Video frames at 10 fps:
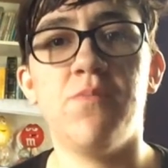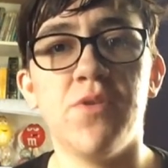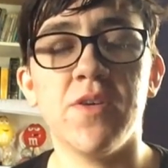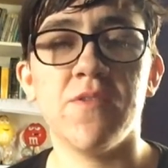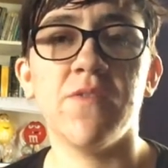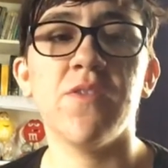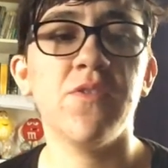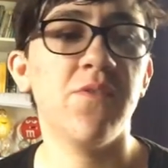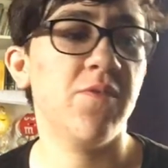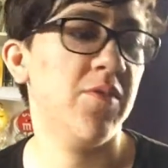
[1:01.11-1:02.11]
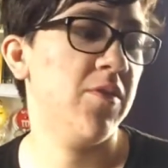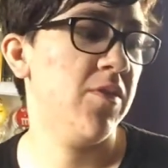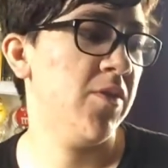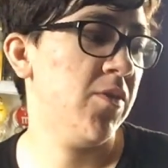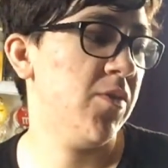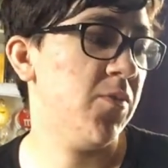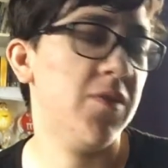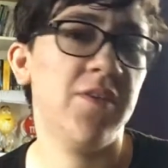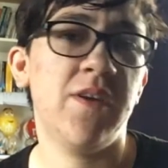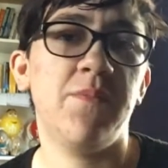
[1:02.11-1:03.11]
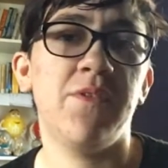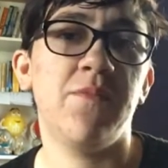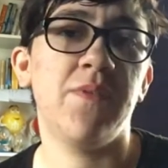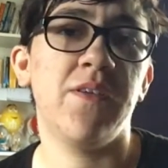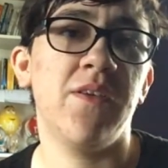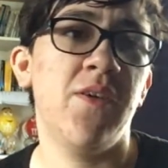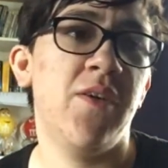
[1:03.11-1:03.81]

point of view. One chapter would be